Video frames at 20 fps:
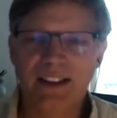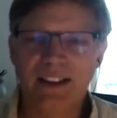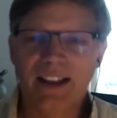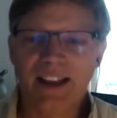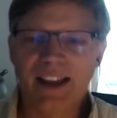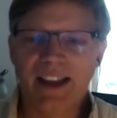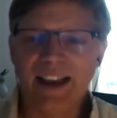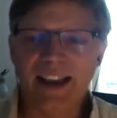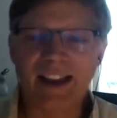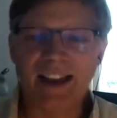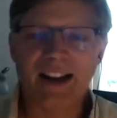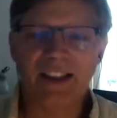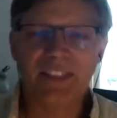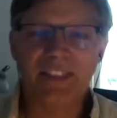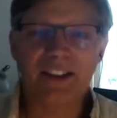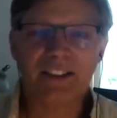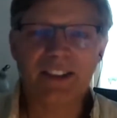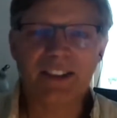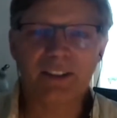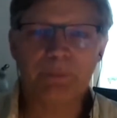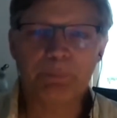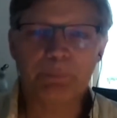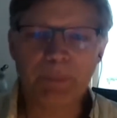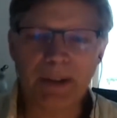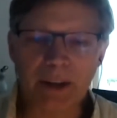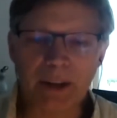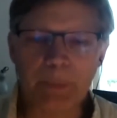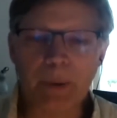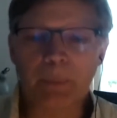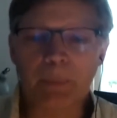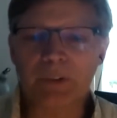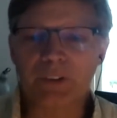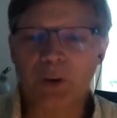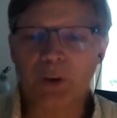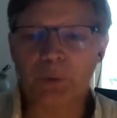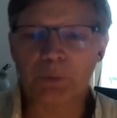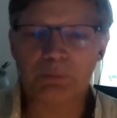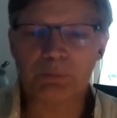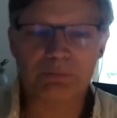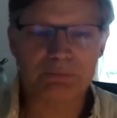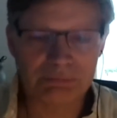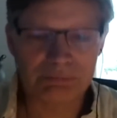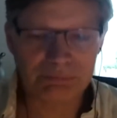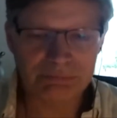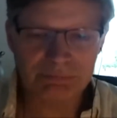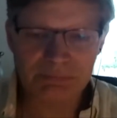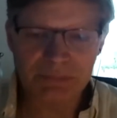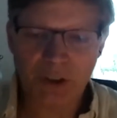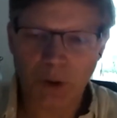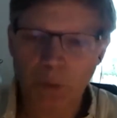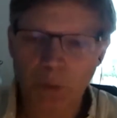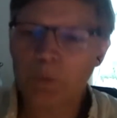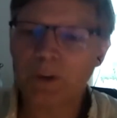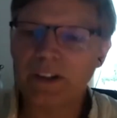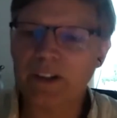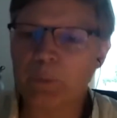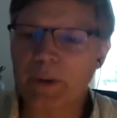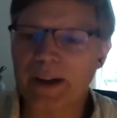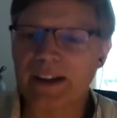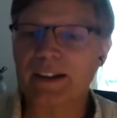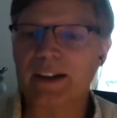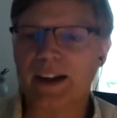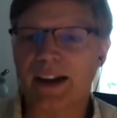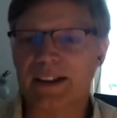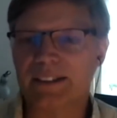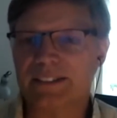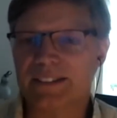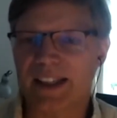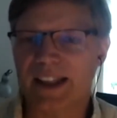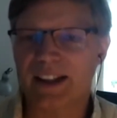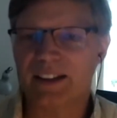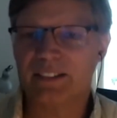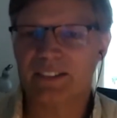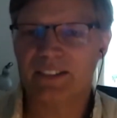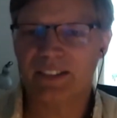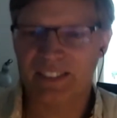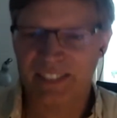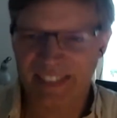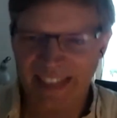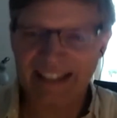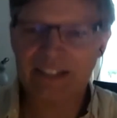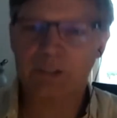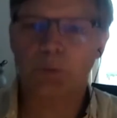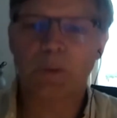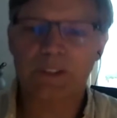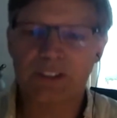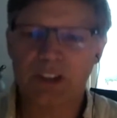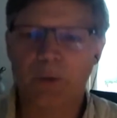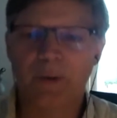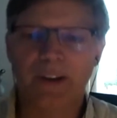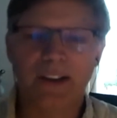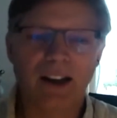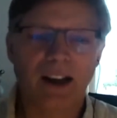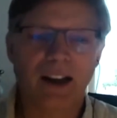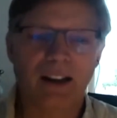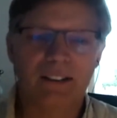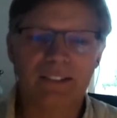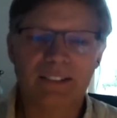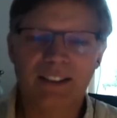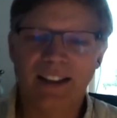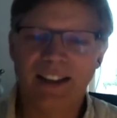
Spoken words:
And I think that many people don't really recognize that that's what's going on.